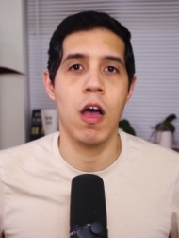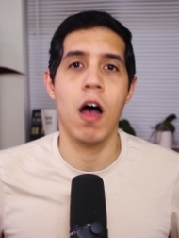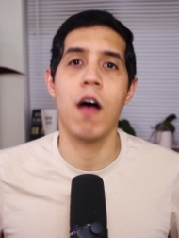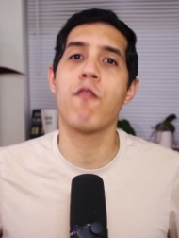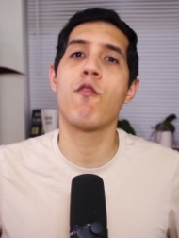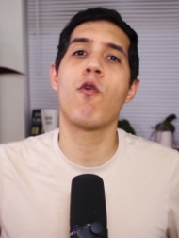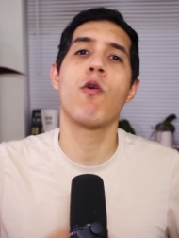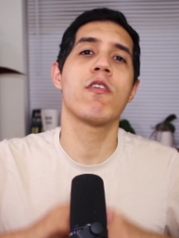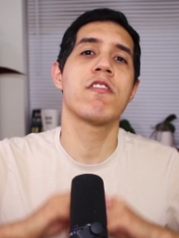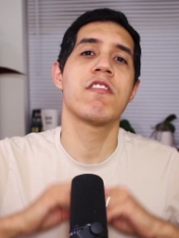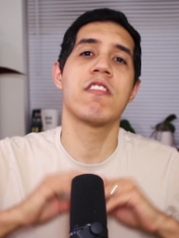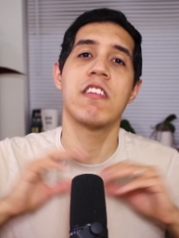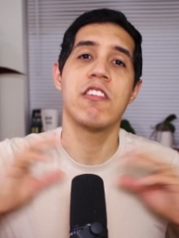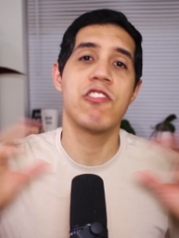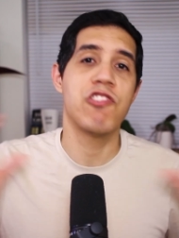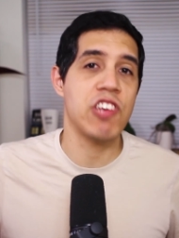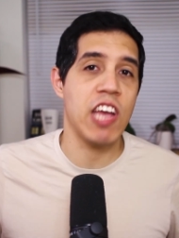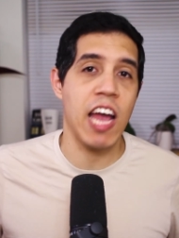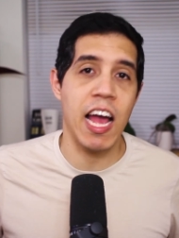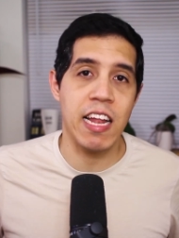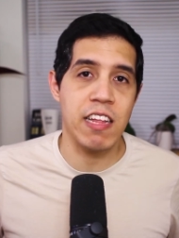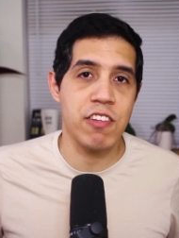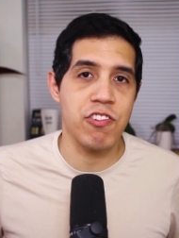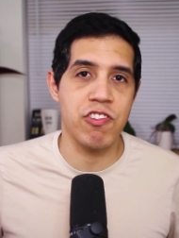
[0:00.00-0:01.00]
Of course, the
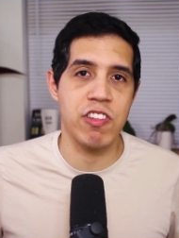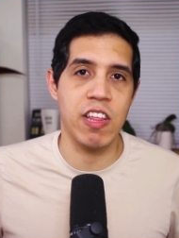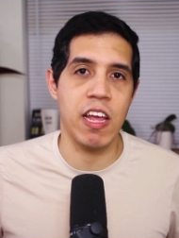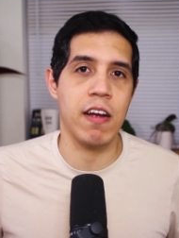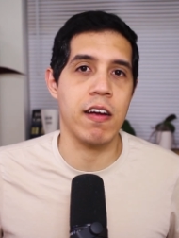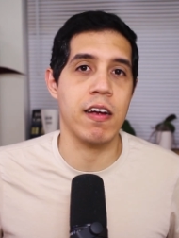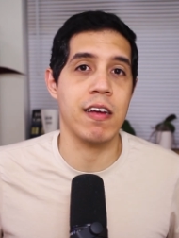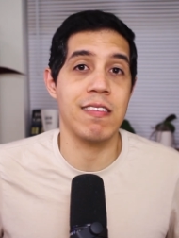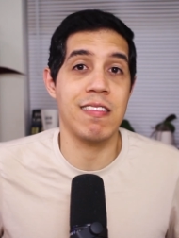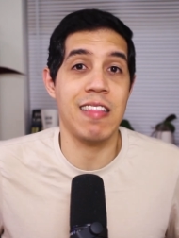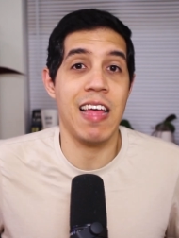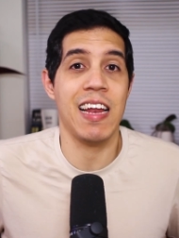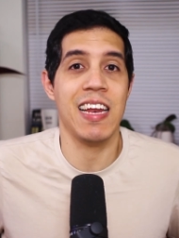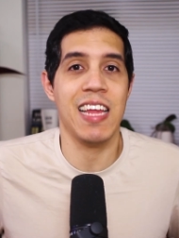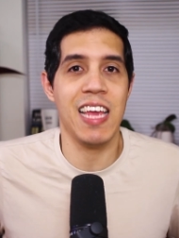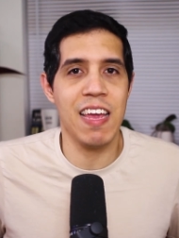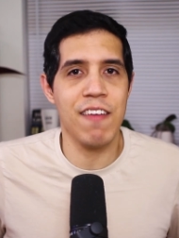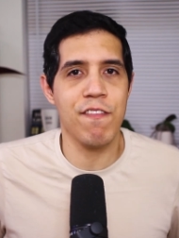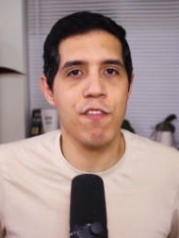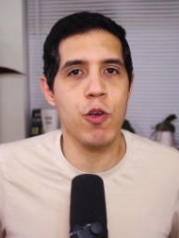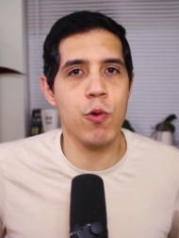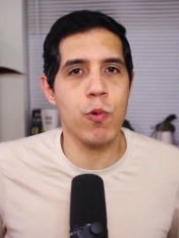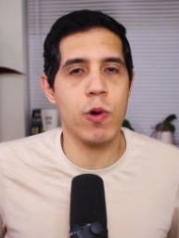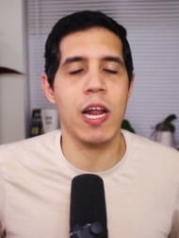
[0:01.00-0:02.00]
challenge there is that
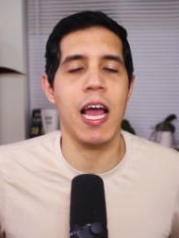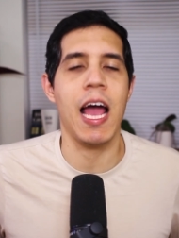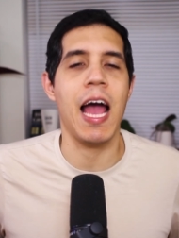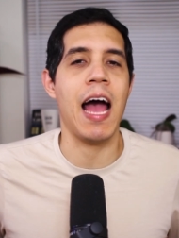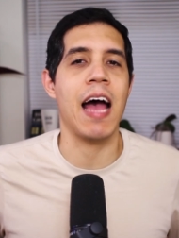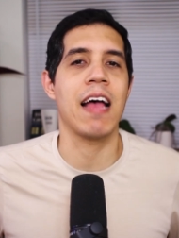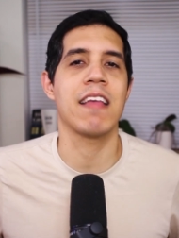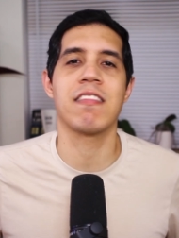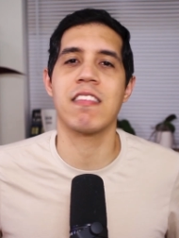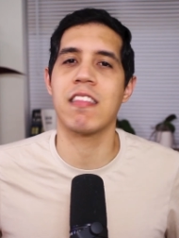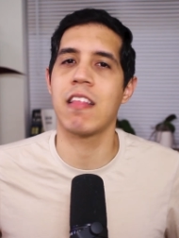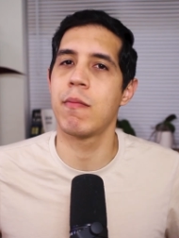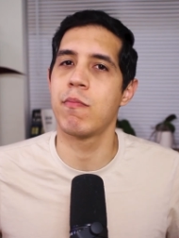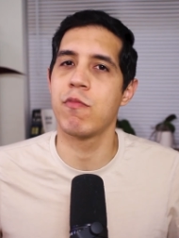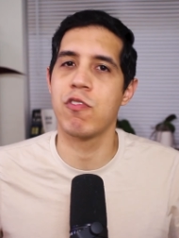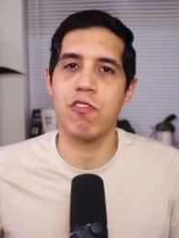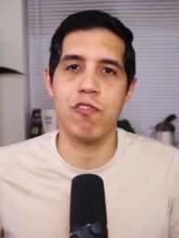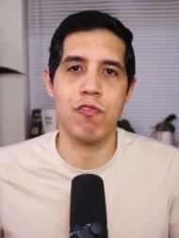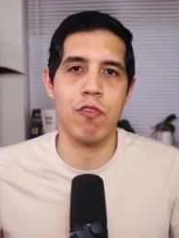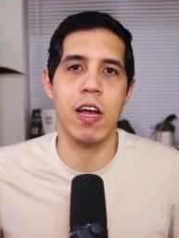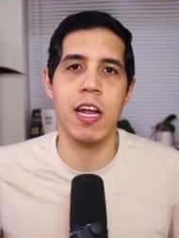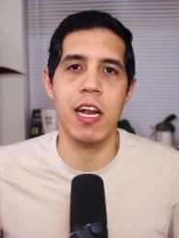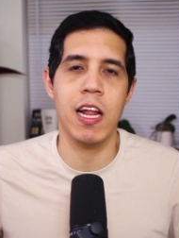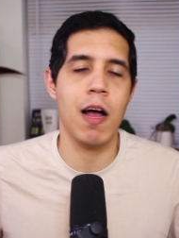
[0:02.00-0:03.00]
if you were to ask them
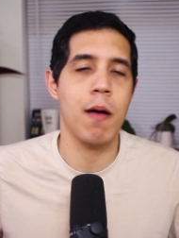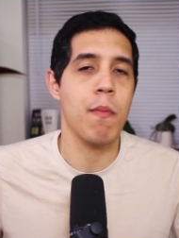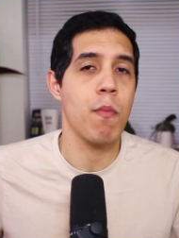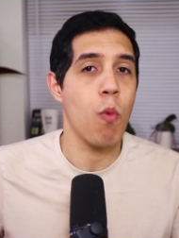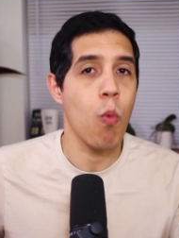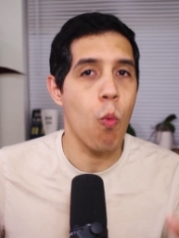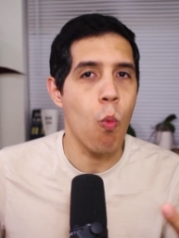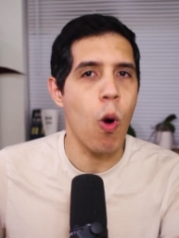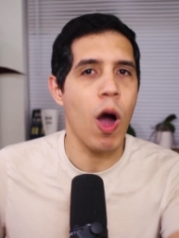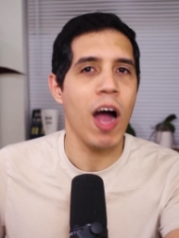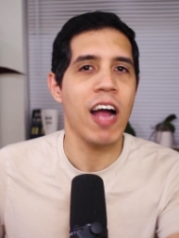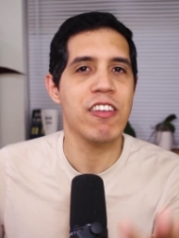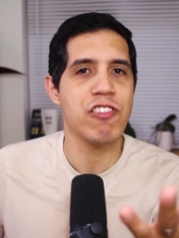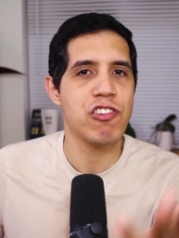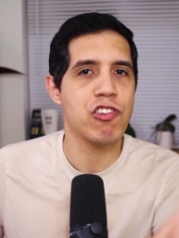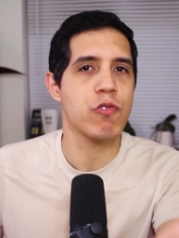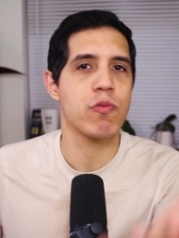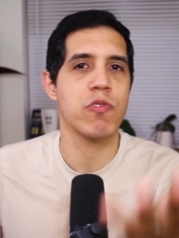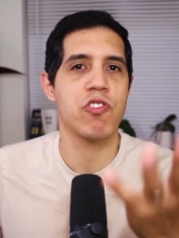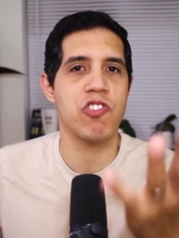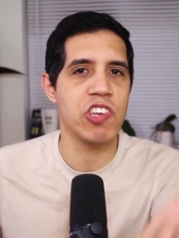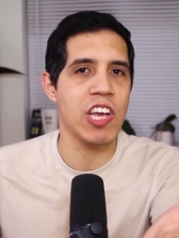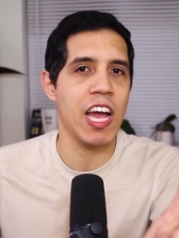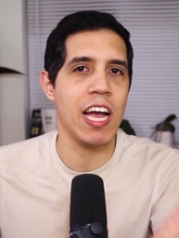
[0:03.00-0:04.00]
straight up, why'd you
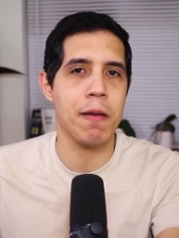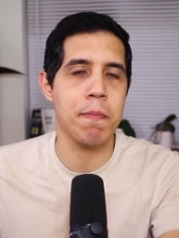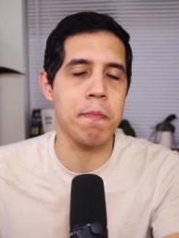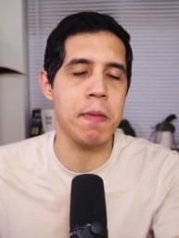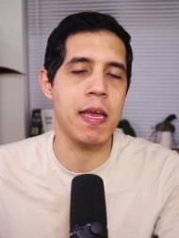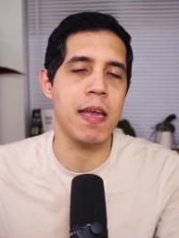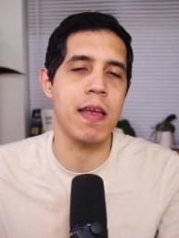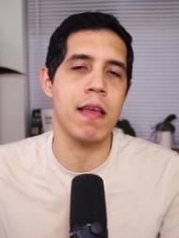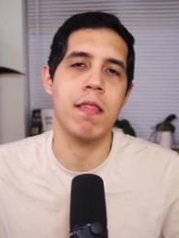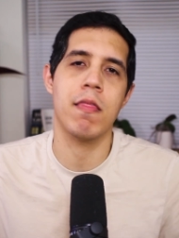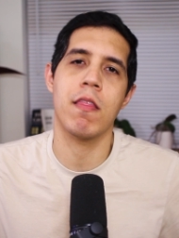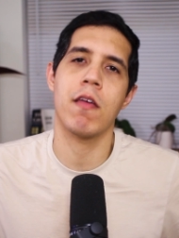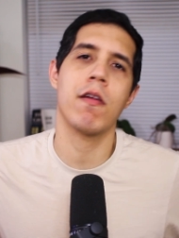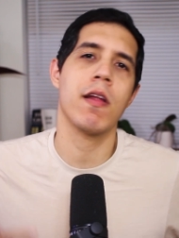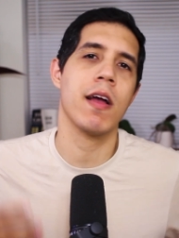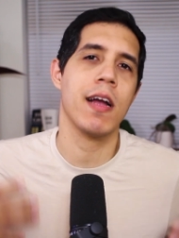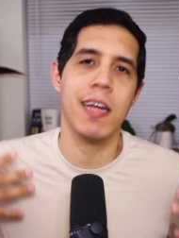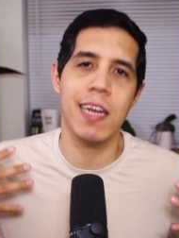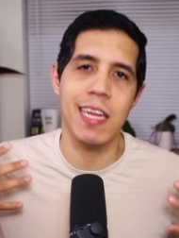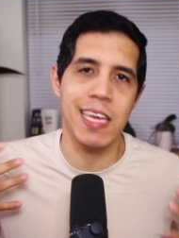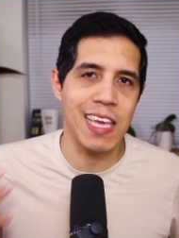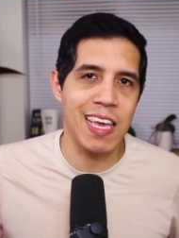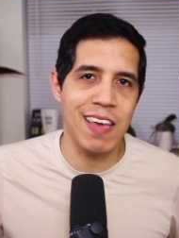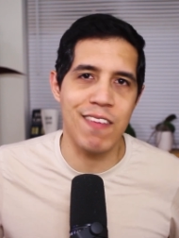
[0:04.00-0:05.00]
reject me? They're not
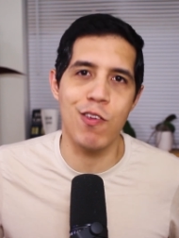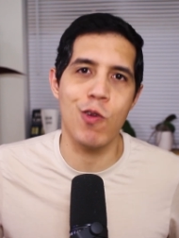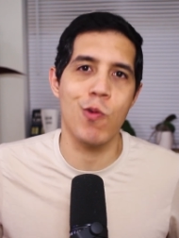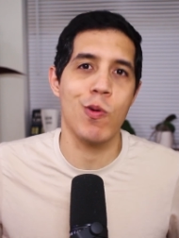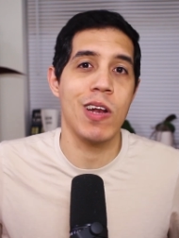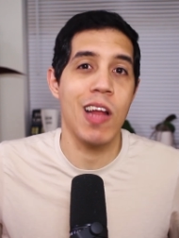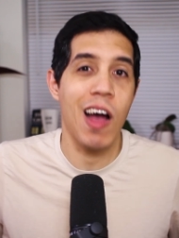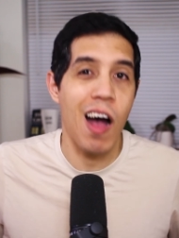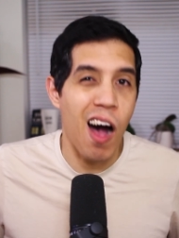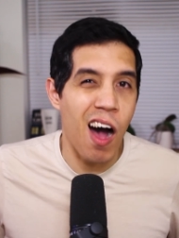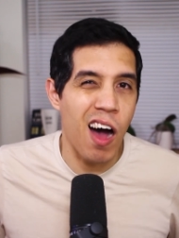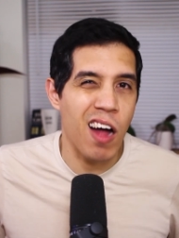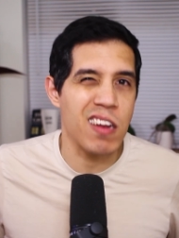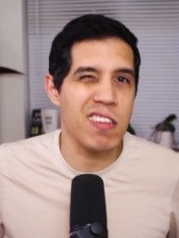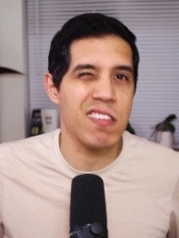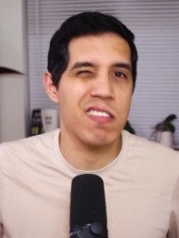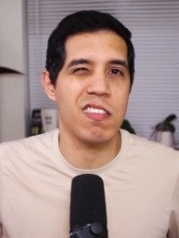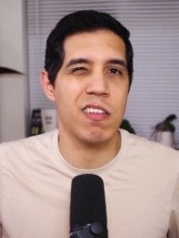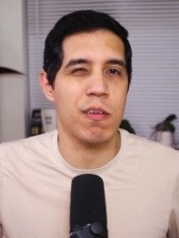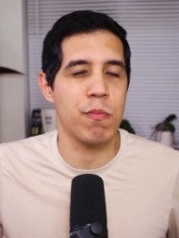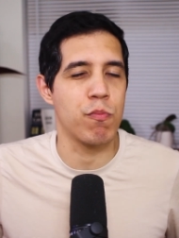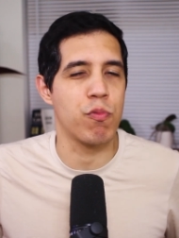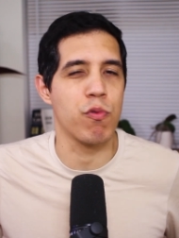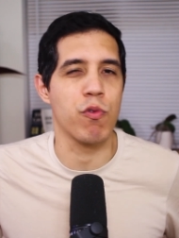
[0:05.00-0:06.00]
going to give you an
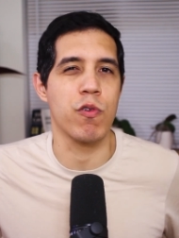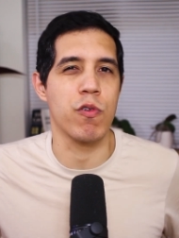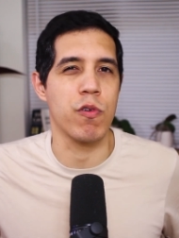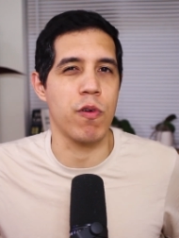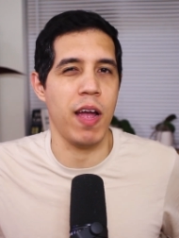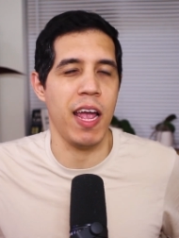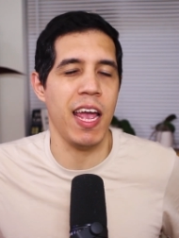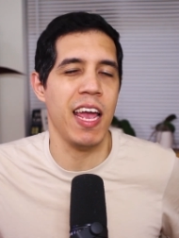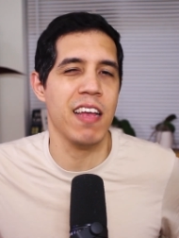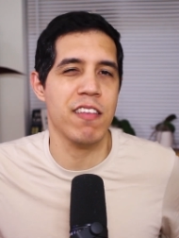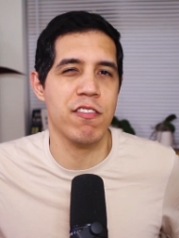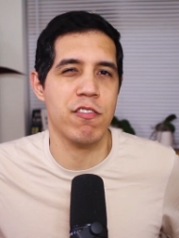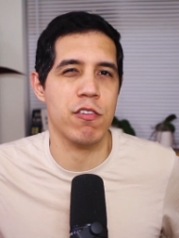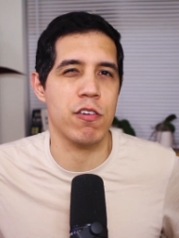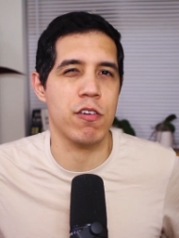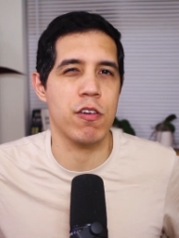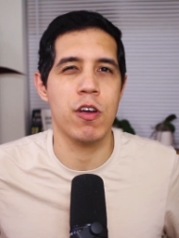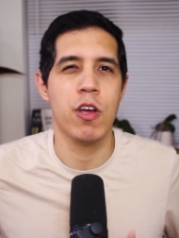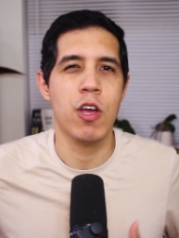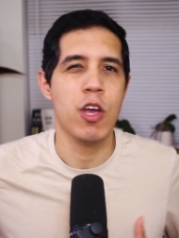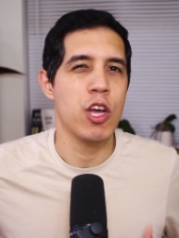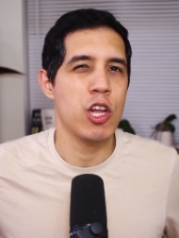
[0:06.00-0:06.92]
honest and brutal answer.